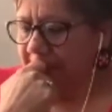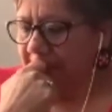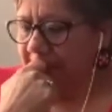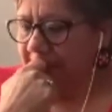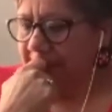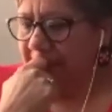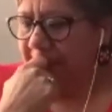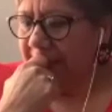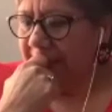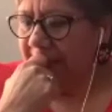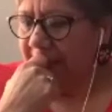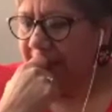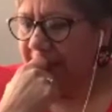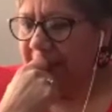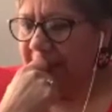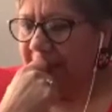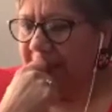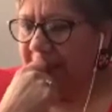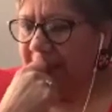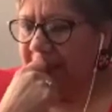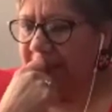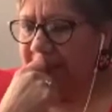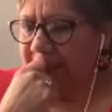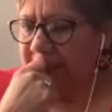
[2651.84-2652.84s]

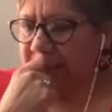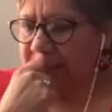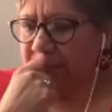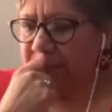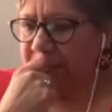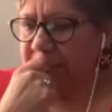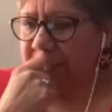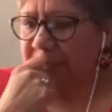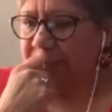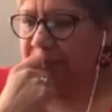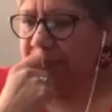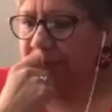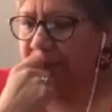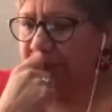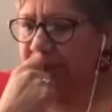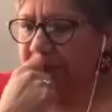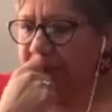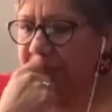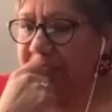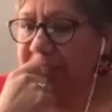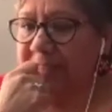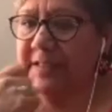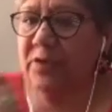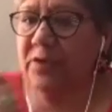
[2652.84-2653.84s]
it's
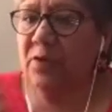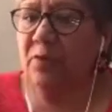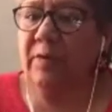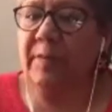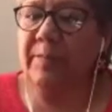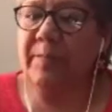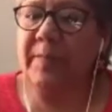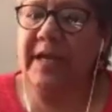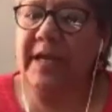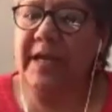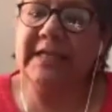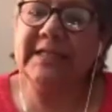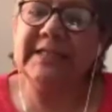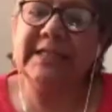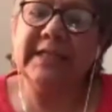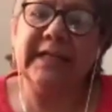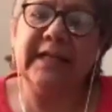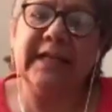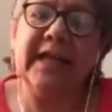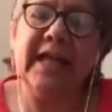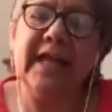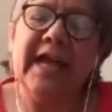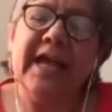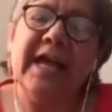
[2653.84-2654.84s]
been so
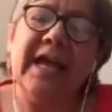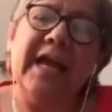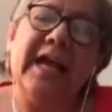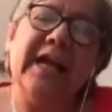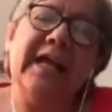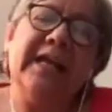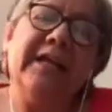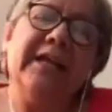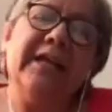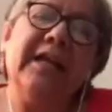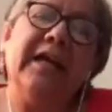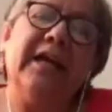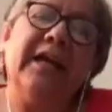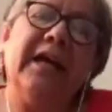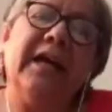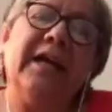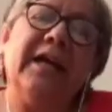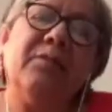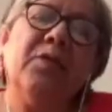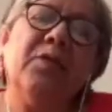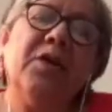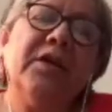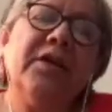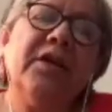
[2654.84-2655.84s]
amazing. And I
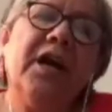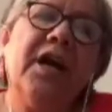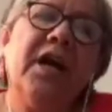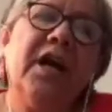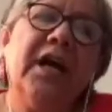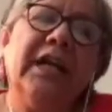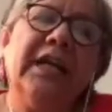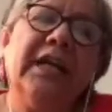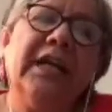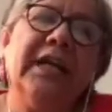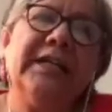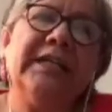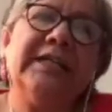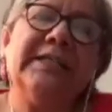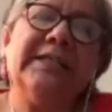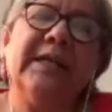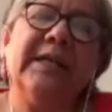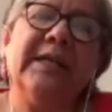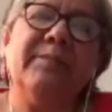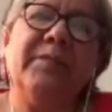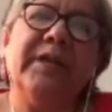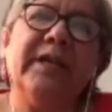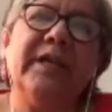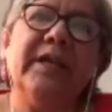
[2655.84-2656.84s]
want to highlight
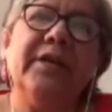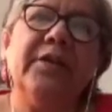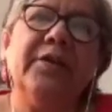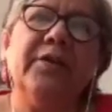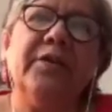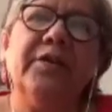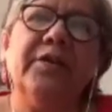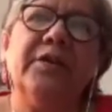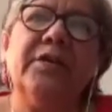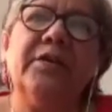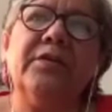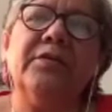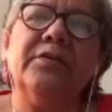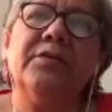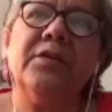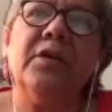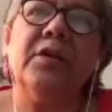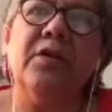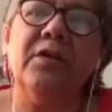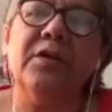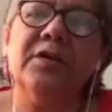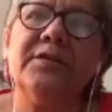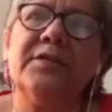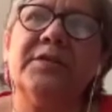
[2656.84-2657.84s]
something here
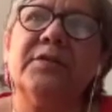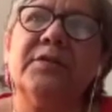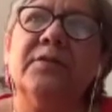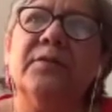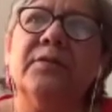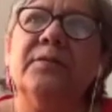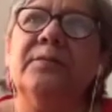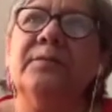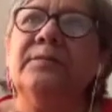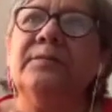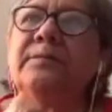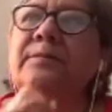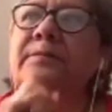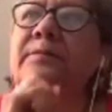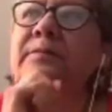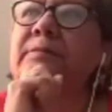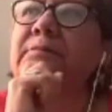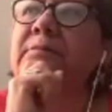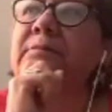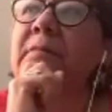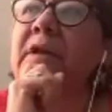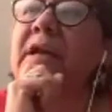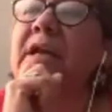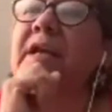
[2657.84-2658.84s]
also.
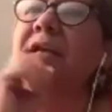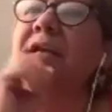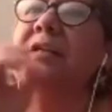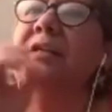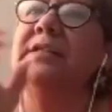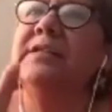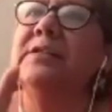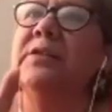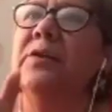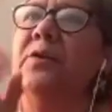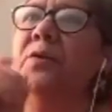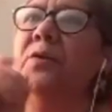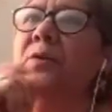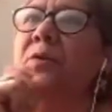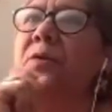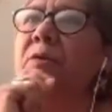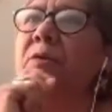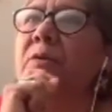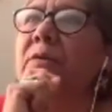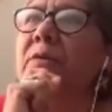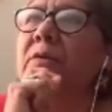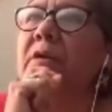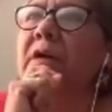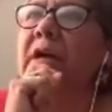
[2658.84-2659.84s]

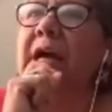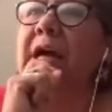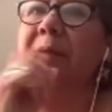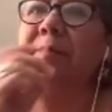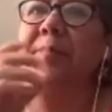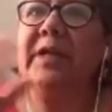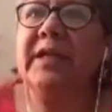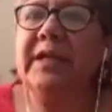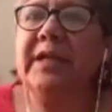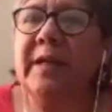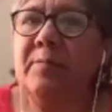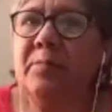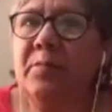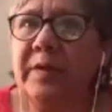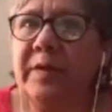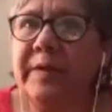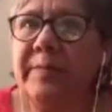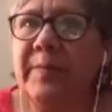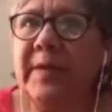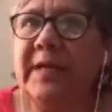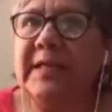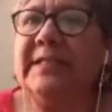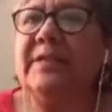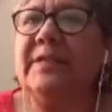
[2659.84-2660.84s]
So I meet up with
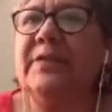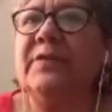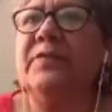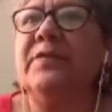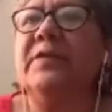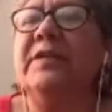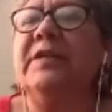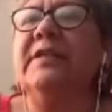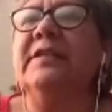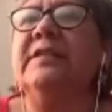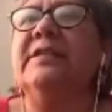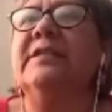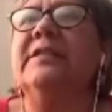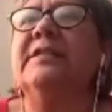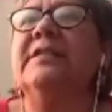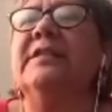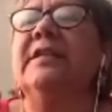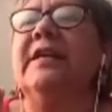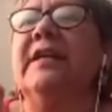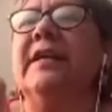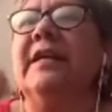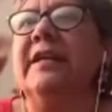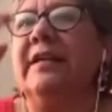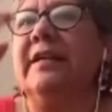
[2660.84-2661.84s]
my students,
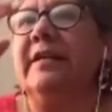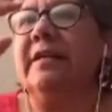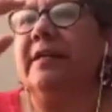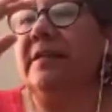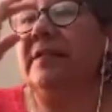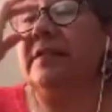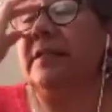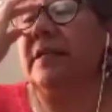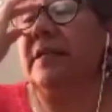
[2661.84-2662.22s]
and